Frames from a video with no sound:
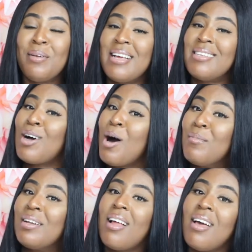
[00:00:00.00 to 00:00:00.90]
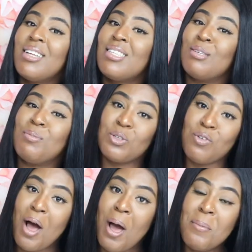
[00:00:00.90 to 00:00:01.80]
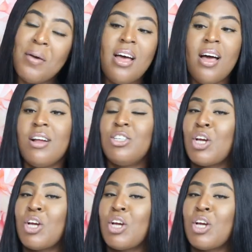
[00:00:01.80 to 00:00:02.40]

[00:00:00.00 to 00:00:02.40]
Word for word: please comment, like and subscribe and